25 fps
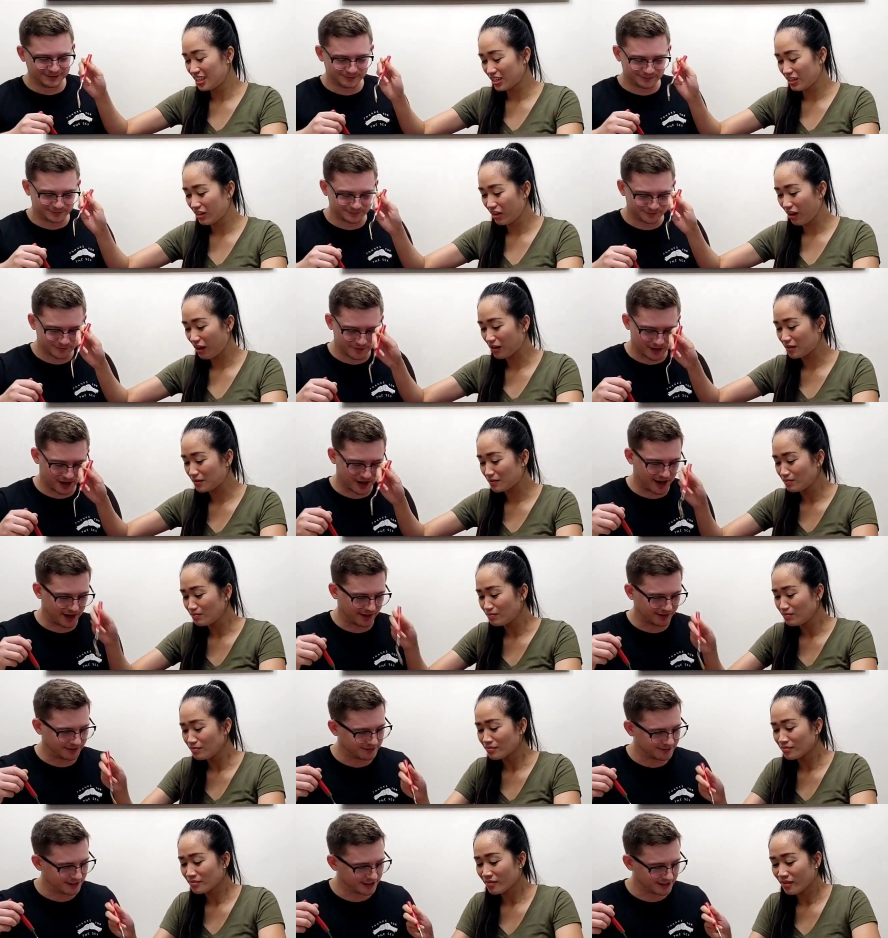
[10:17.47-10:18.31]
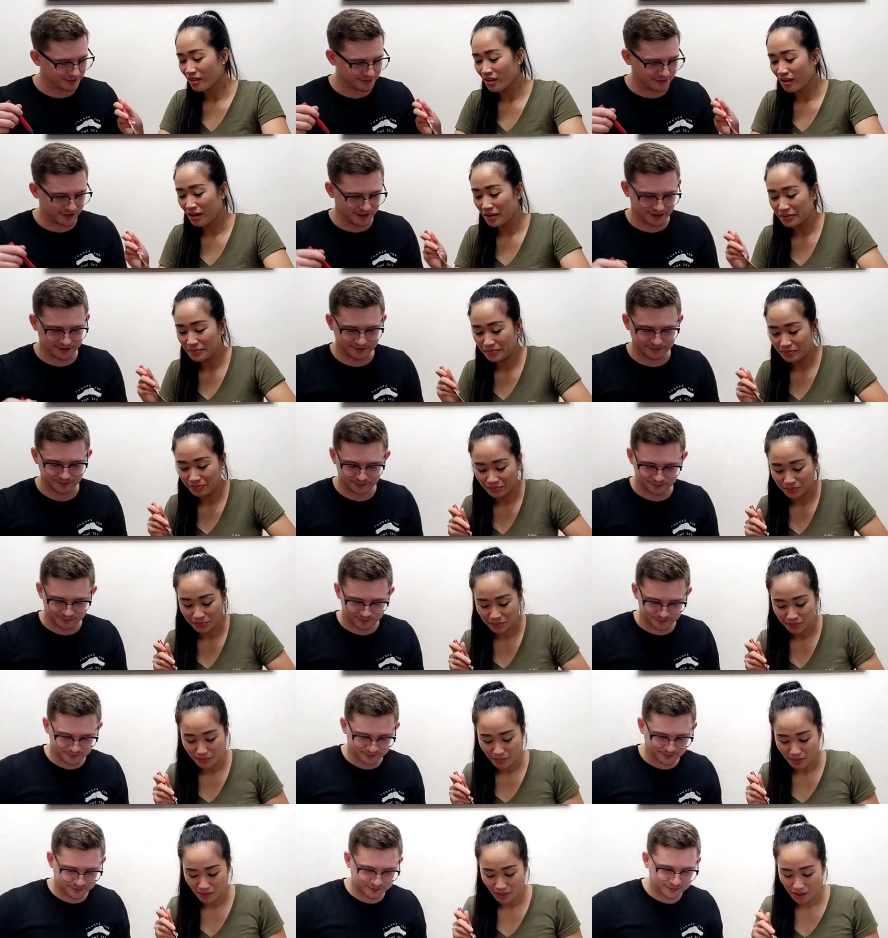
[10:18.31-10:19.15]
Speaker 1: All right, that's fair.
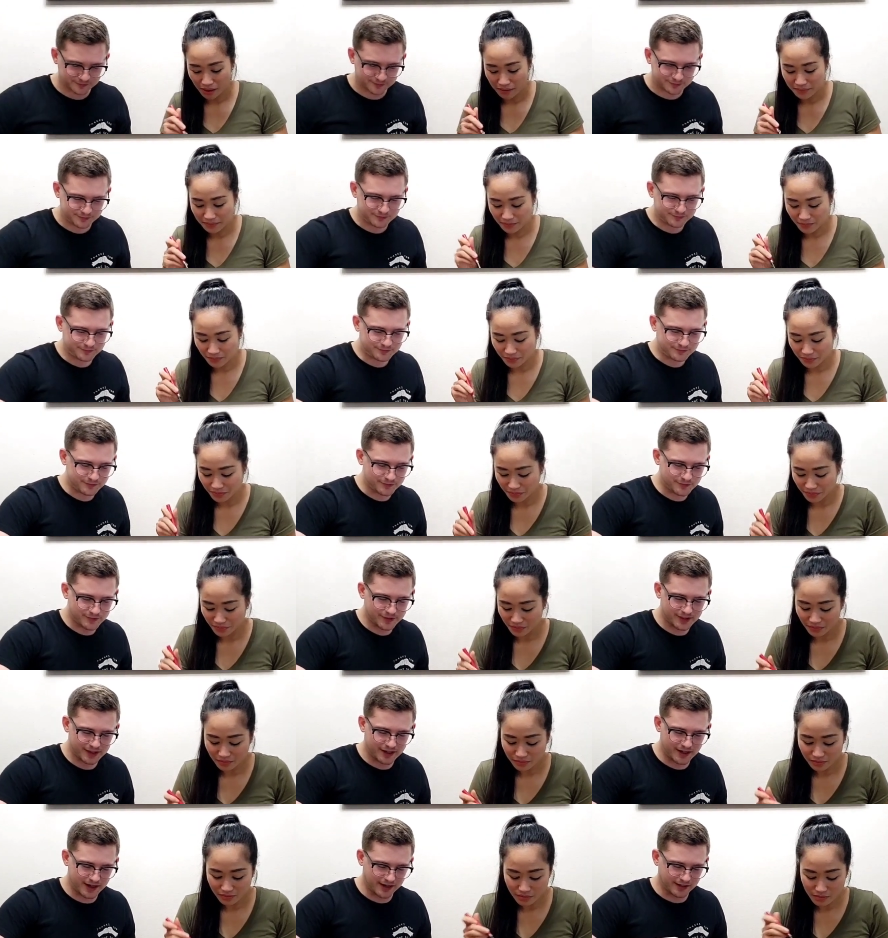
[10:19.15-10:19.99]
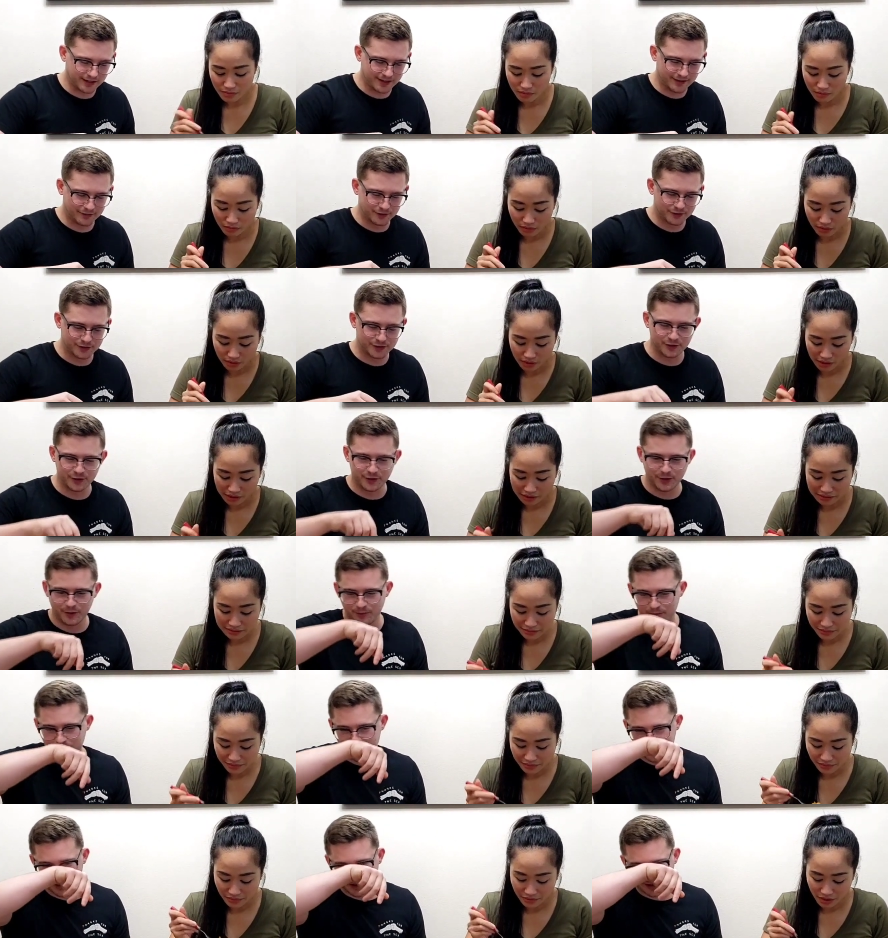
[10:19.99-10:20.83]
All right, level two
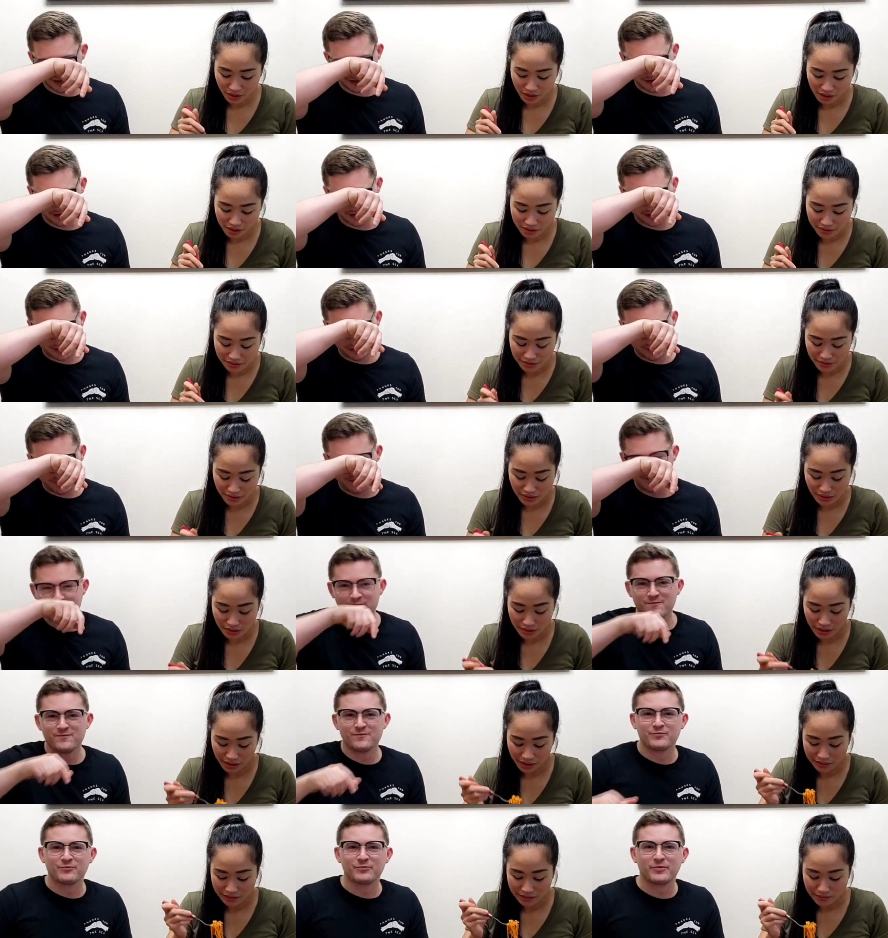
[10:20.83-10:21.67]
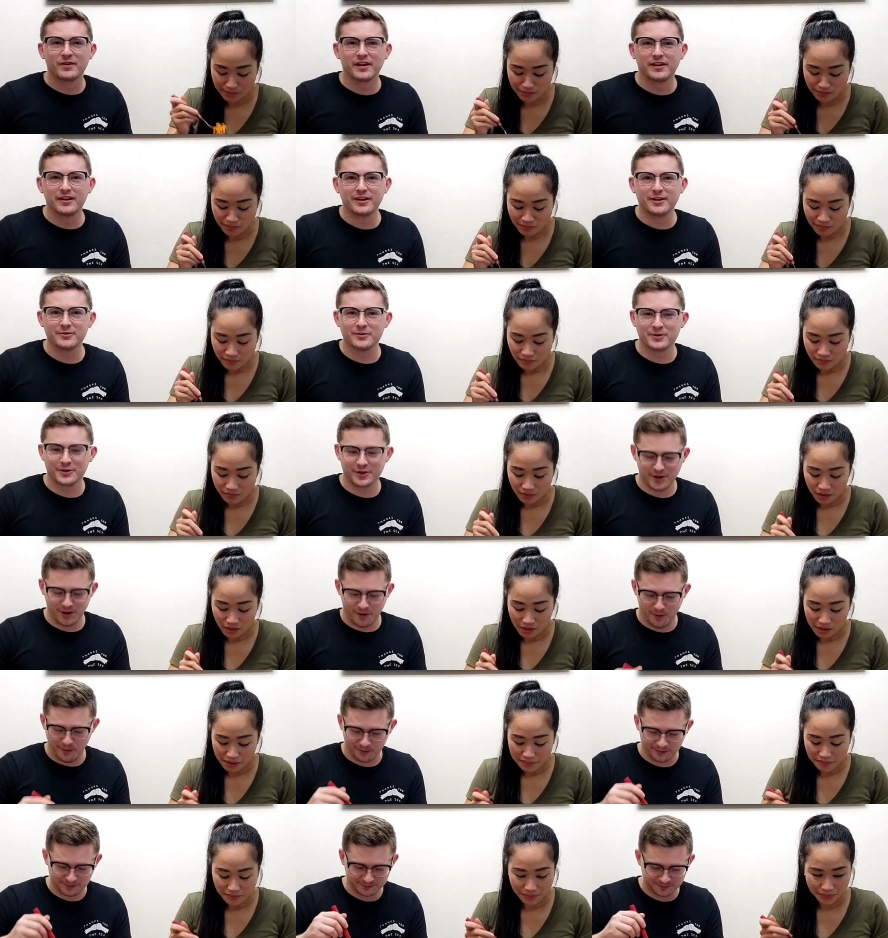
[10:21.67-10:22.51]
begins. Here we
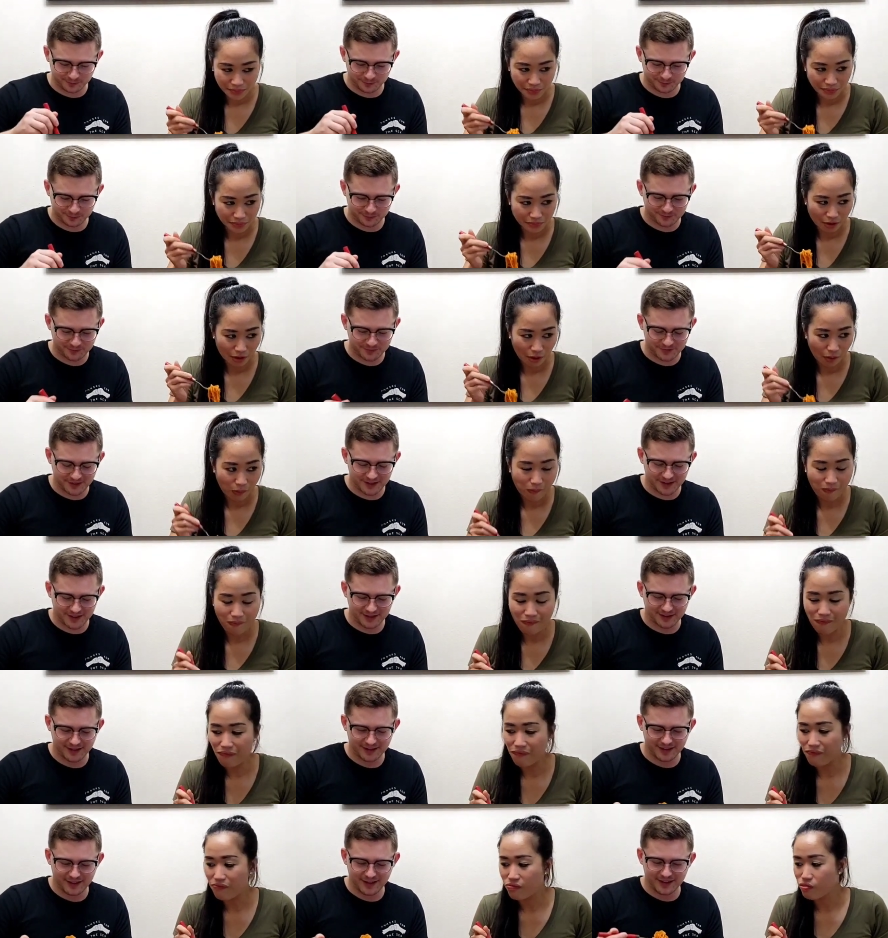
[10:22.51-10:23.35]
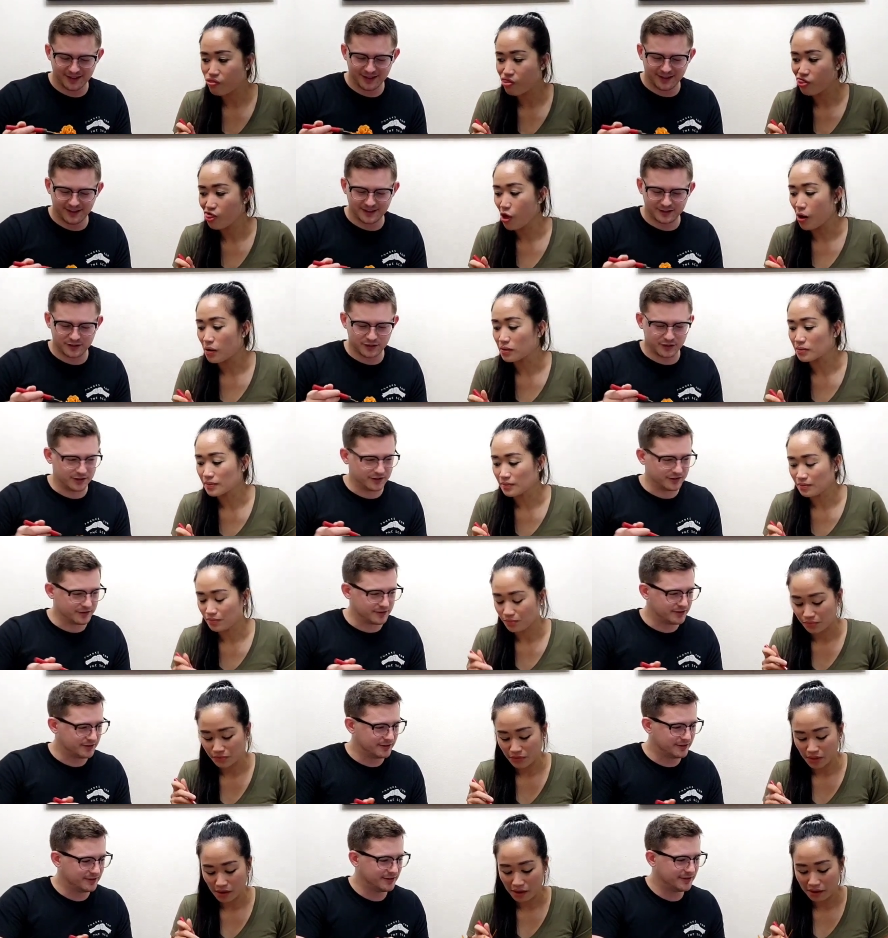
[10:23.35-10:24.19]
go. Cheers.
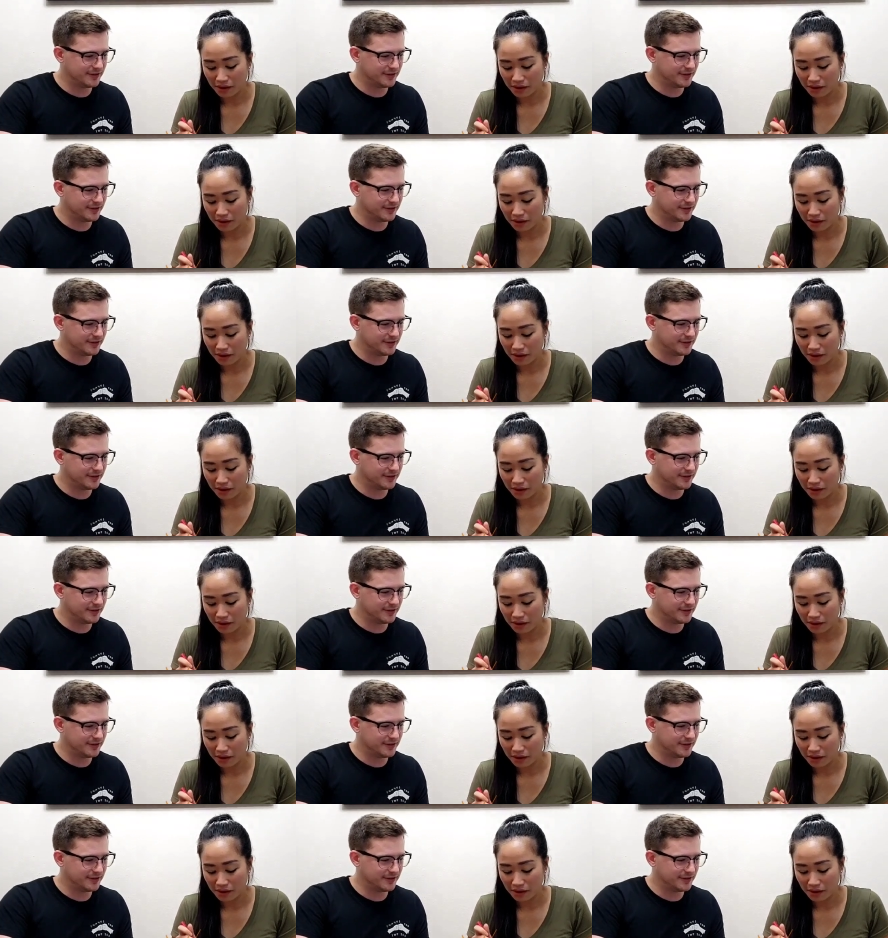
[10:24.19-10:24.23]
